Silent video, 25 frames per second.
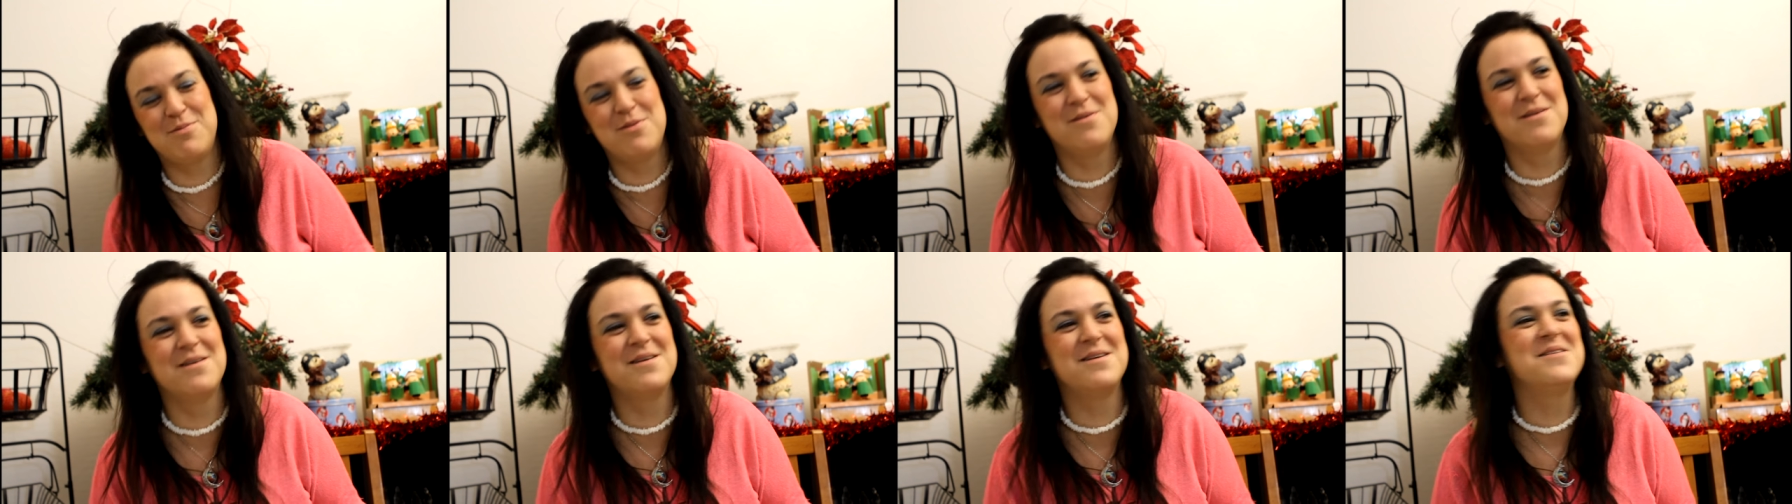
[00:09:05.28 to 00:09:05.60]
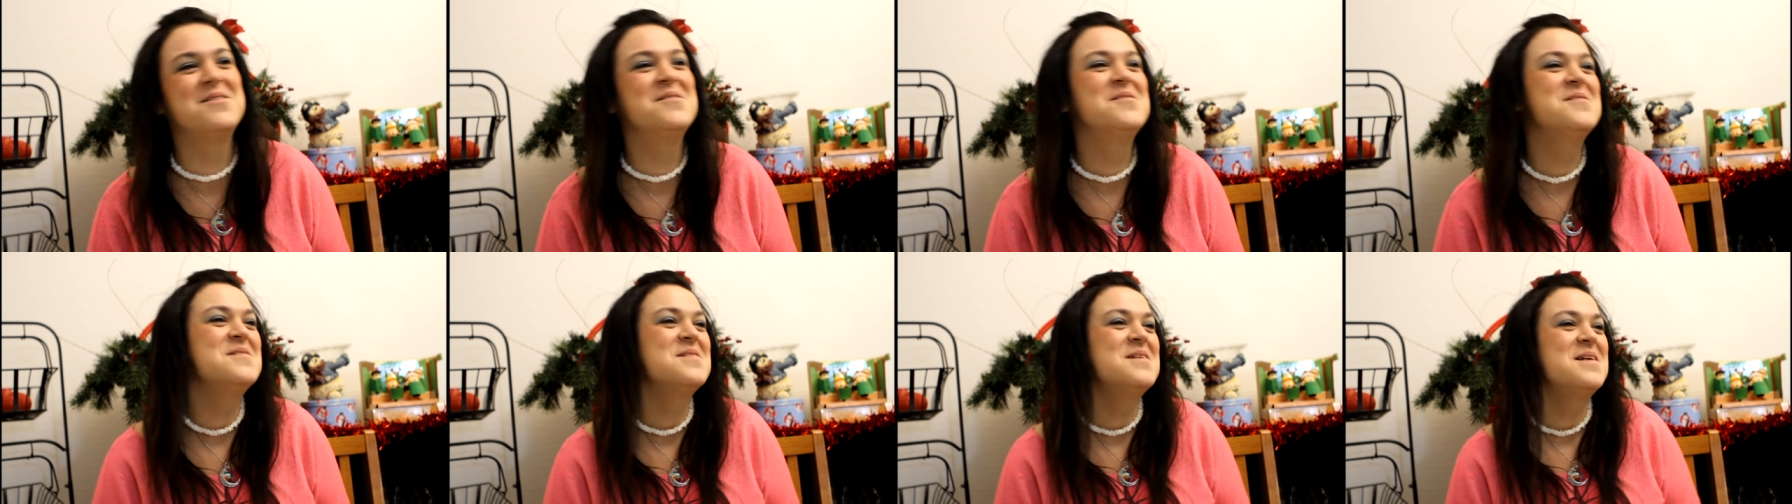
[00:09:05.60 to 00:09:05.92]

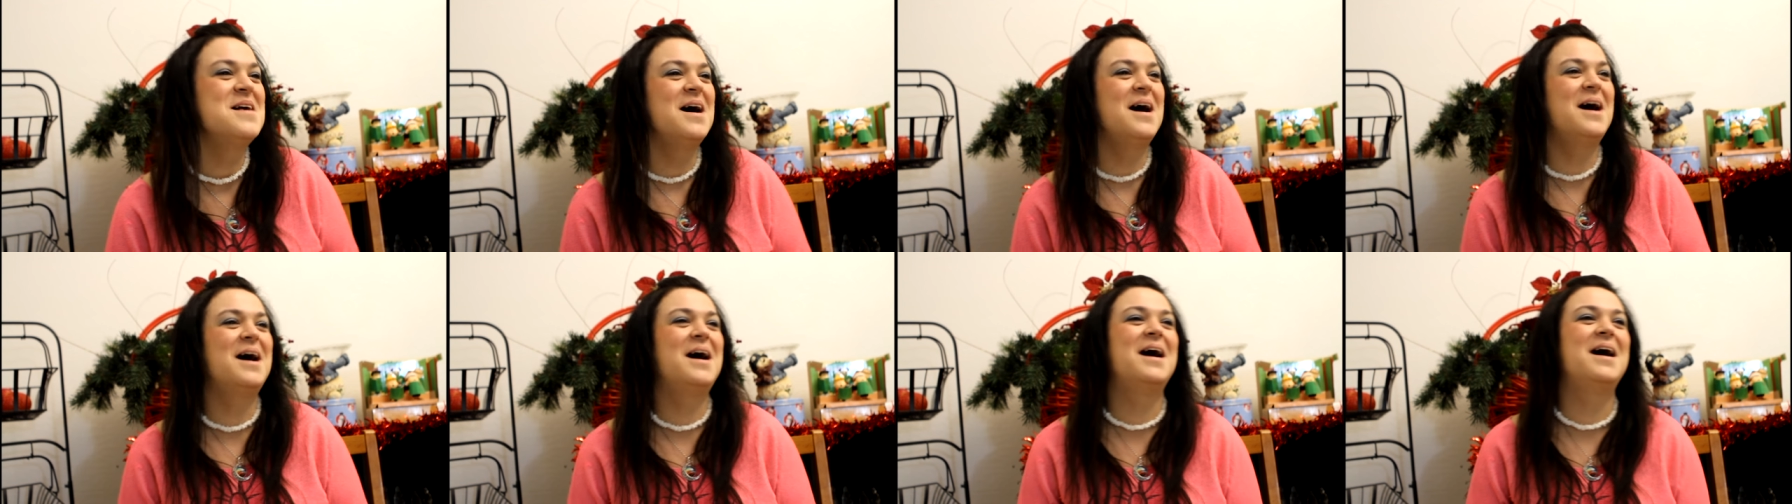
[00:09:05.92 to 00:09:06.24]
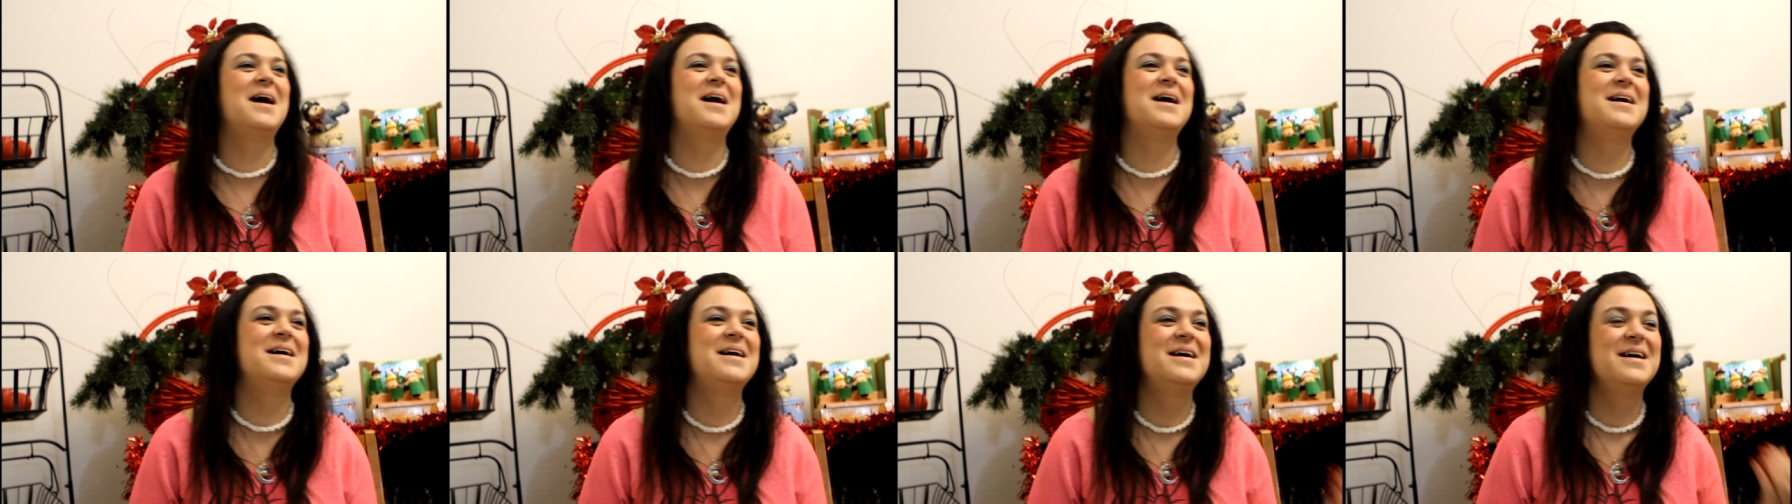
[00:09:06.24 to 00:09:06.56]
but
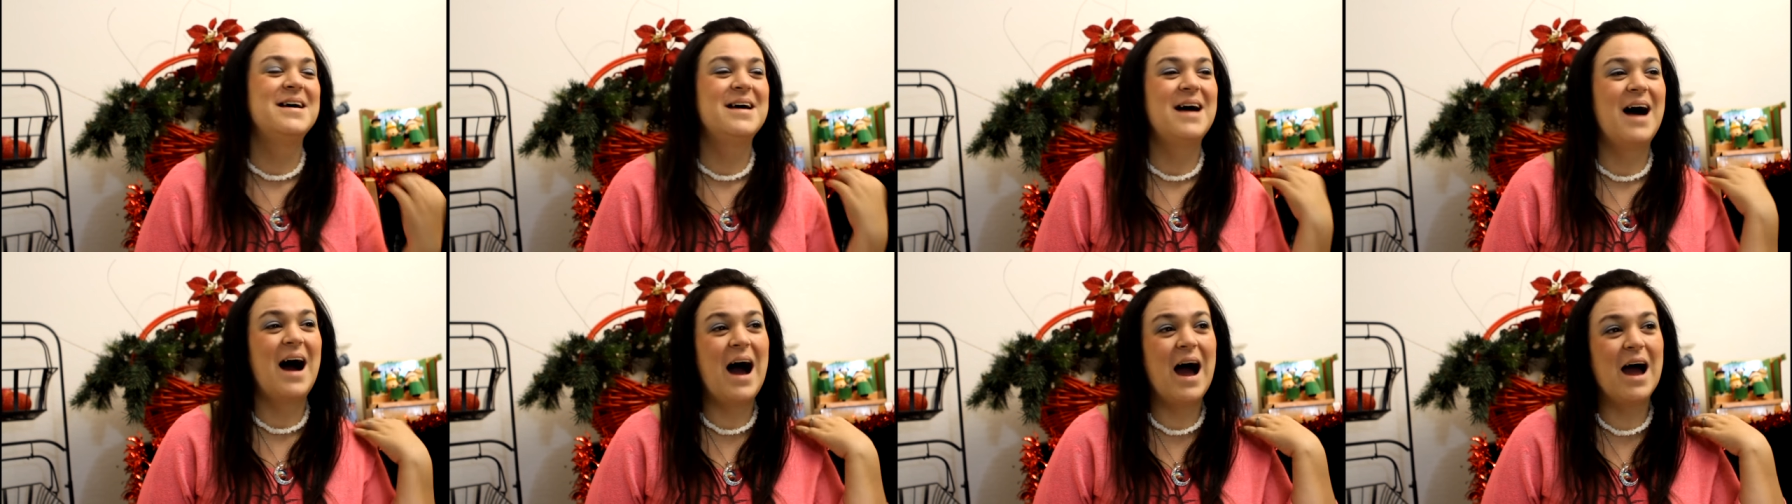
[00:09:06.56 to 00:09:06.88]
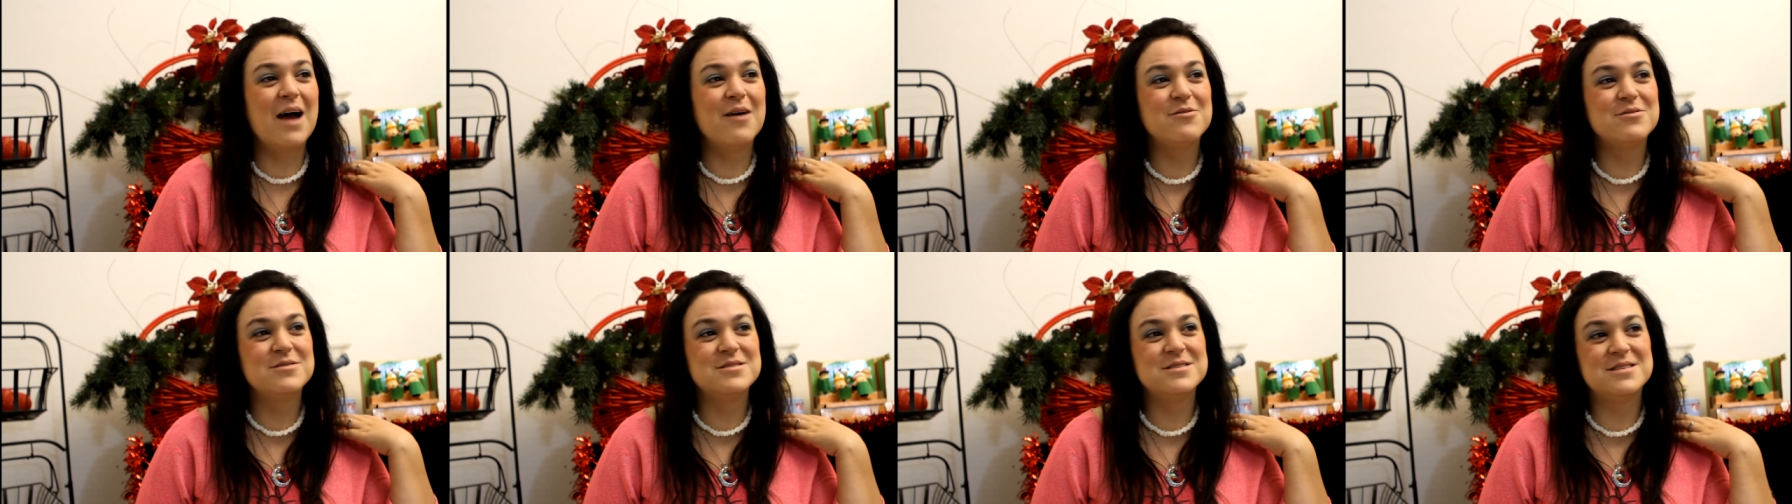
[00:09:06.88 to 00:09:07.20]
uh,
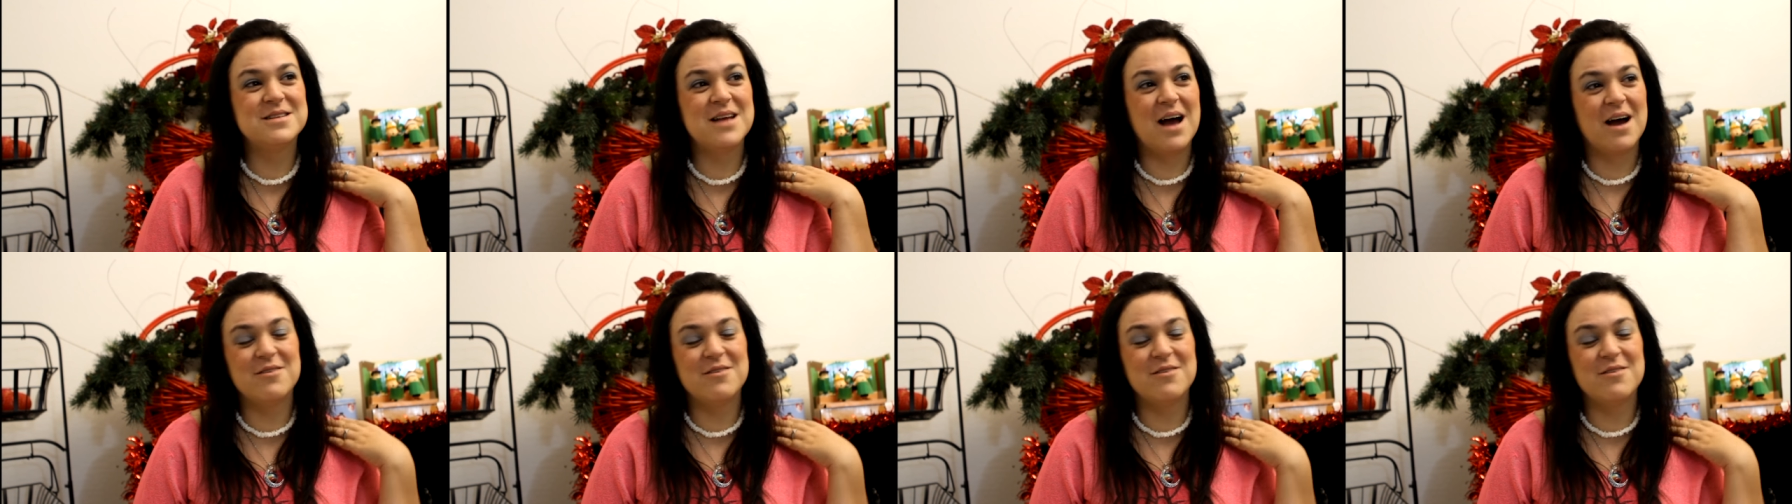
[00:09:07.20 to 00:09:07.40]
I was